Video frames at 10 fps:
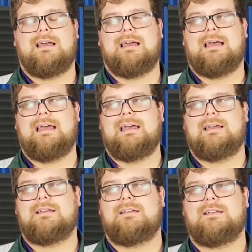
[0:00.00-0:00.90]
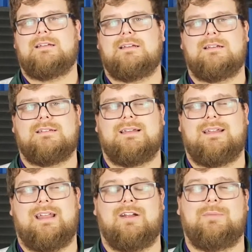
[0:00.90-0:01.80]
I had
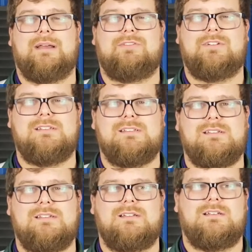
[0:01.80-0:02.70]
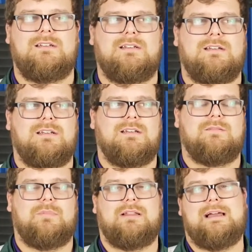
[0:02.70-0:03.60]
an air mattress,
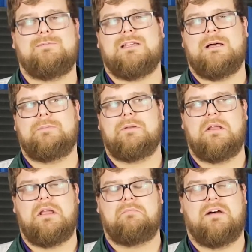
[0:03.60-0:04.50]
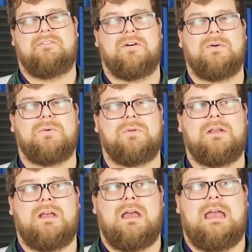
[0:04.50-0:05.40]
my laptop, my phone,
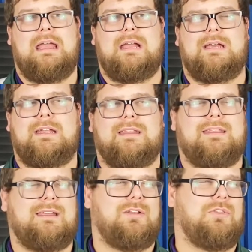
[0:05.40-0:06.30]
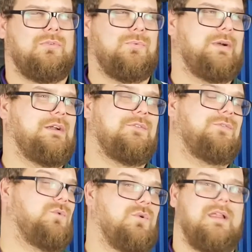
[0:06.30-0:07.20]
and I think 3 or
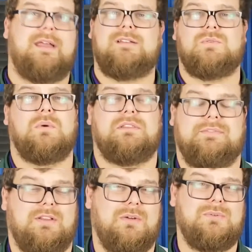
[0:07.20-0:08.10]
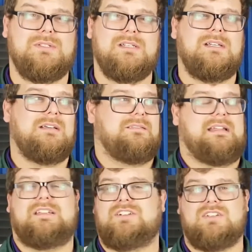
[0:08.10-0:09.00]
4 days worth of clothes that
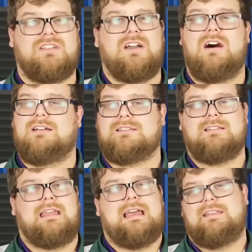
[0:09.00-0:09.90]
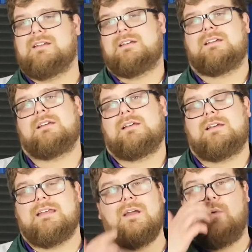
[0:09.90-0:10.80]
I just constantly had to
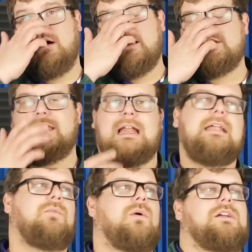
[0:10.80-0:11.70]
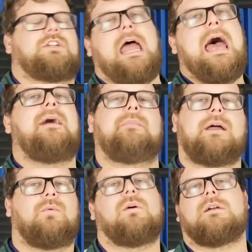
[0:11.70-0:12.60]
get washed, that I had to wash at my
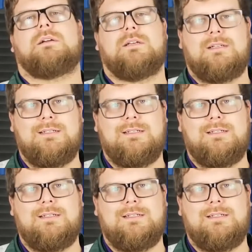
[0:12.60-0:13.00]
work